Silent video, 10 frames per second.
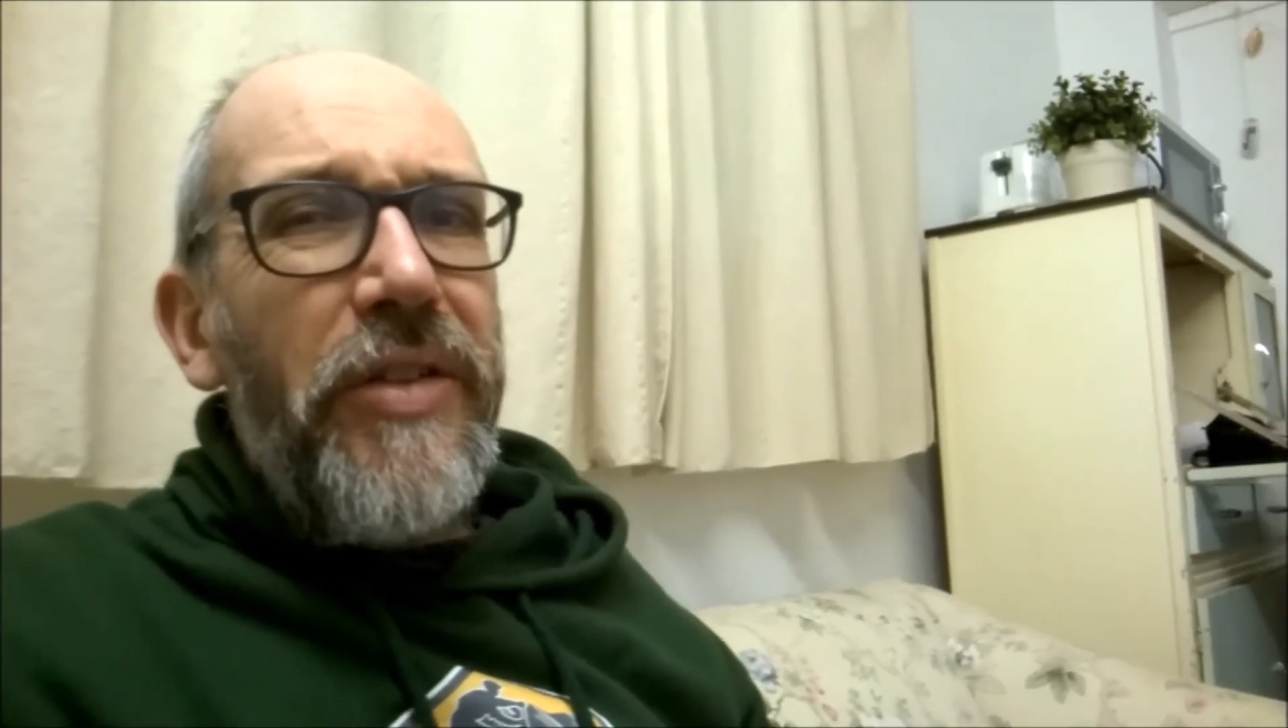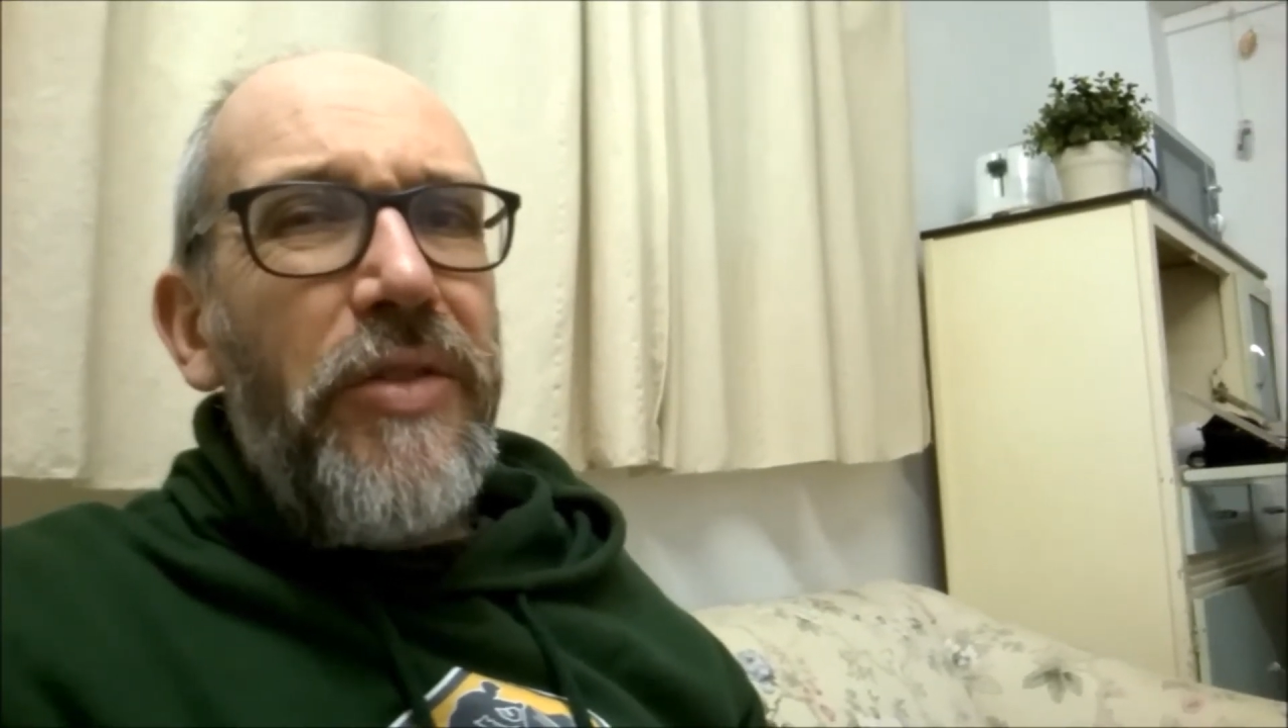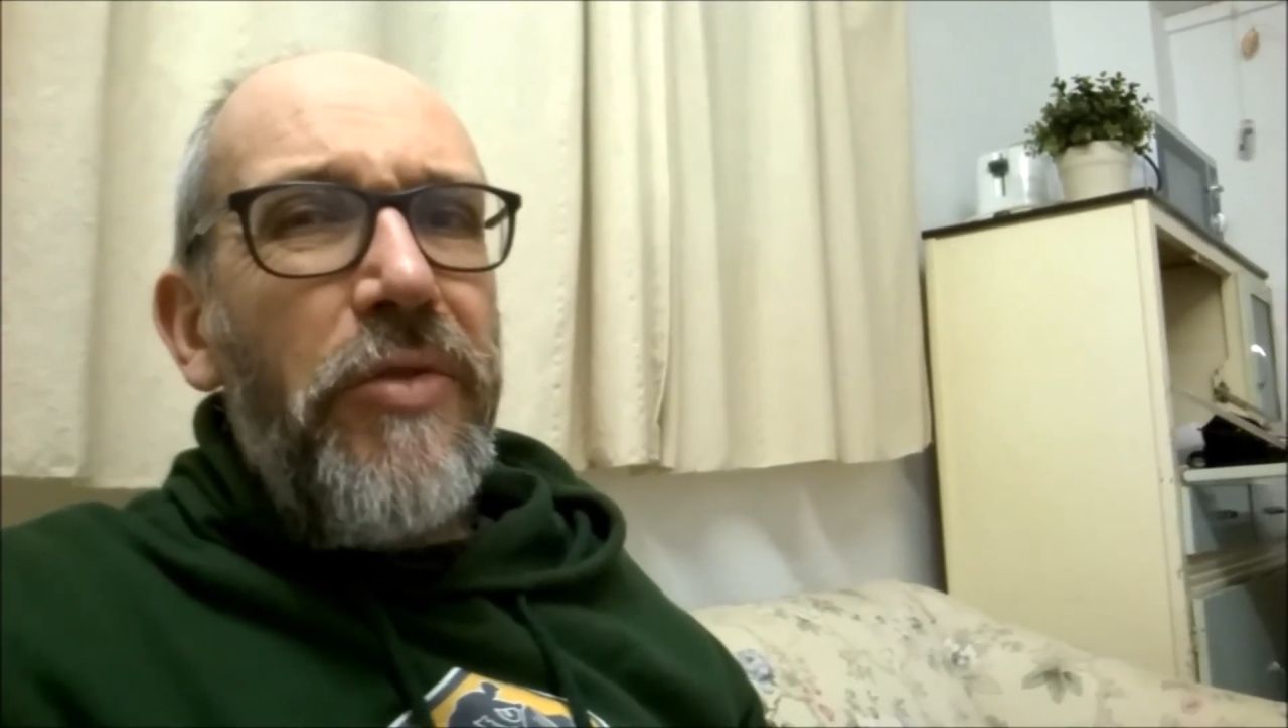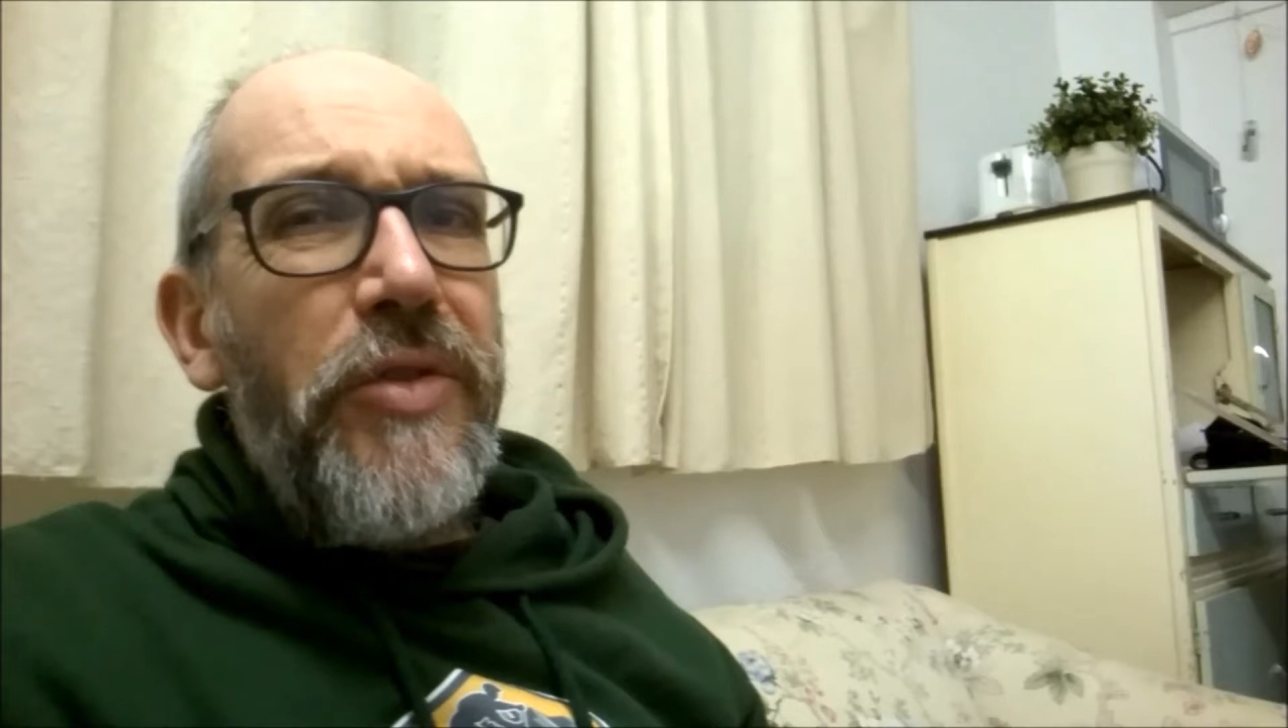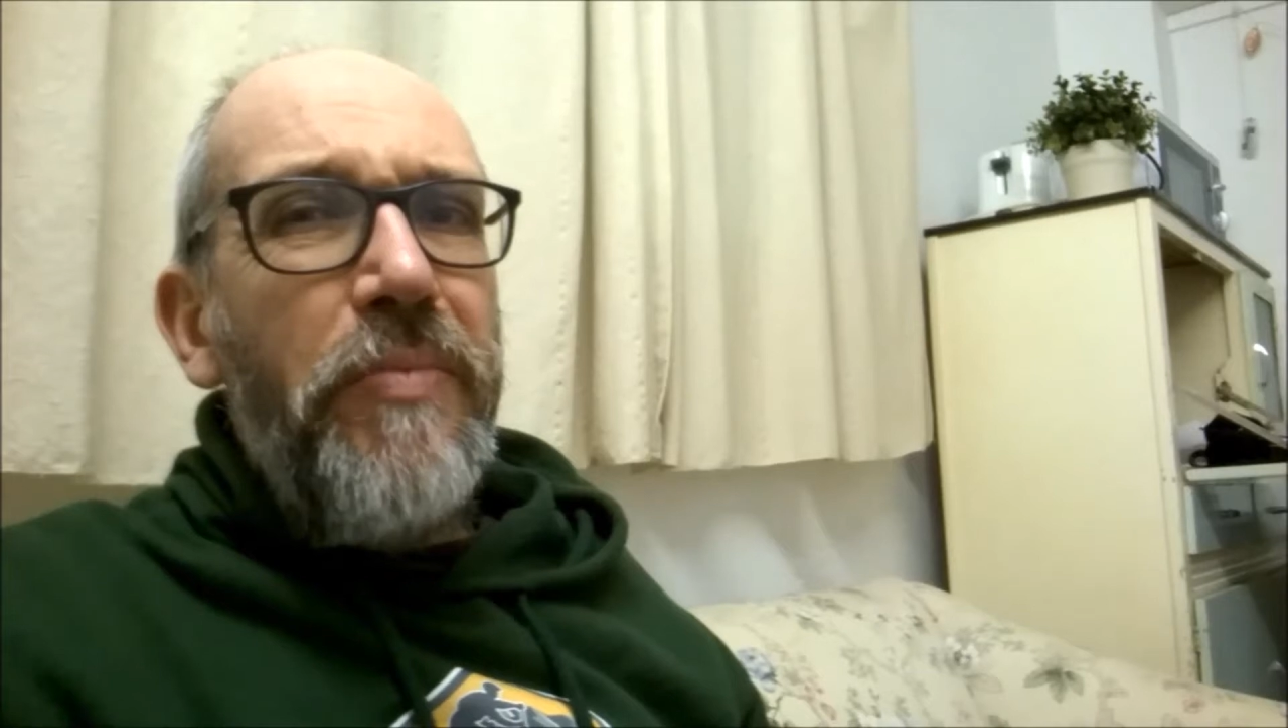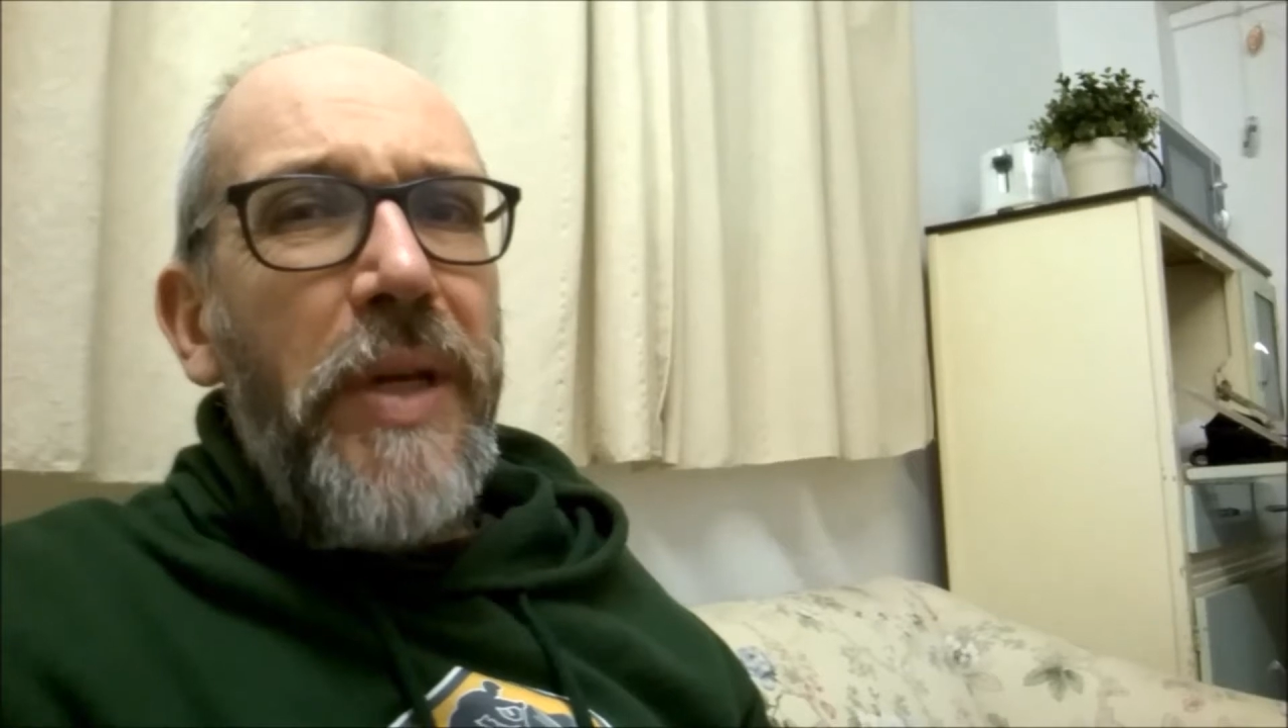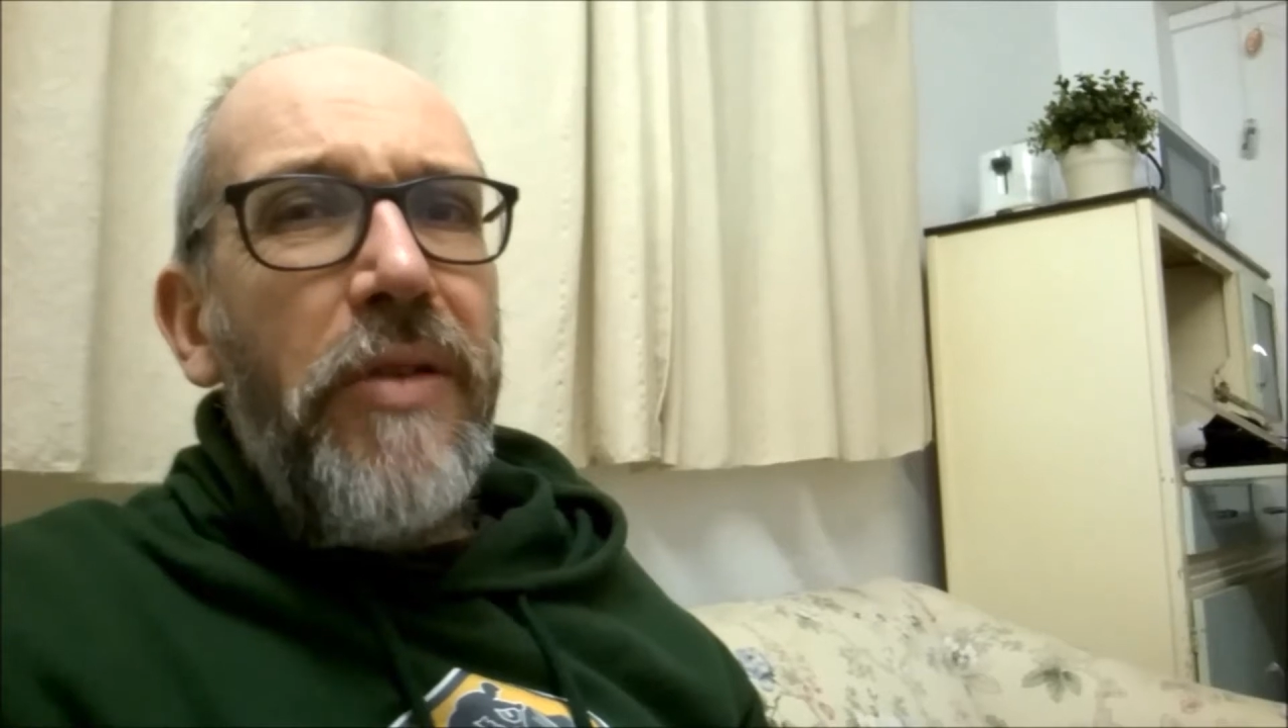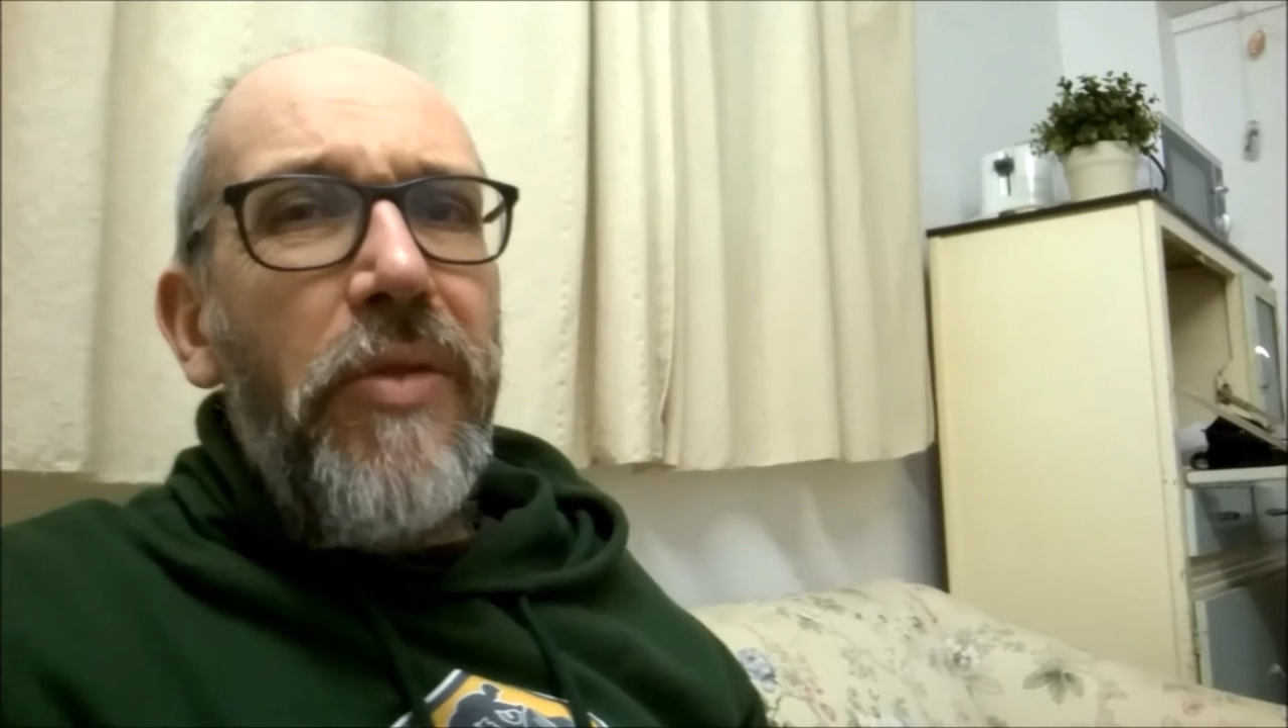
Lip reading: through some big